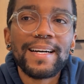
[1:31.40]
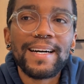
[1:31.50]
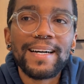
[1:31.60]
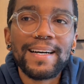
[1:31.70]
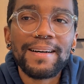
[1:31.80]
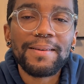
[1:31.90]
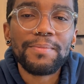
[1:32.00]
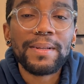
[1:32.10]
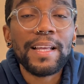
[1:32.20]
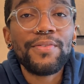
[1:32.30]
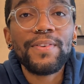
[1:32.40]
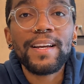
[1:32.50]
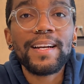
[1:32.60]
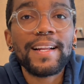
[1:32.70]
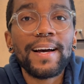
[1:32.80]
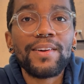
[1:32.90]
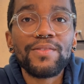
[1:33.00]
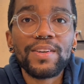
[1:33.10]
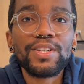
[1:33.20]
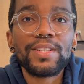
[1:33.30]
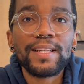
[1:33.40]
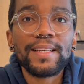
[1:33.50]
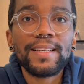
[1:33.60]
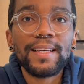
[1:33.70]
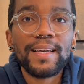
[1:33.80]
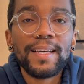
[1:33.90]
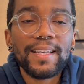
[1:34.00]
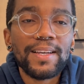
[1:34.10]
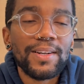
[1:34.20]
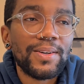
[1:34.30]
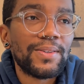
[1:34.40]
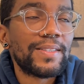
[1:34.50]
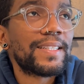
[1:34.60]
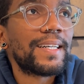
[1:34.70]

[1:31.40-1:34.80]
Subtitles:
But they figured it out eventually, you know.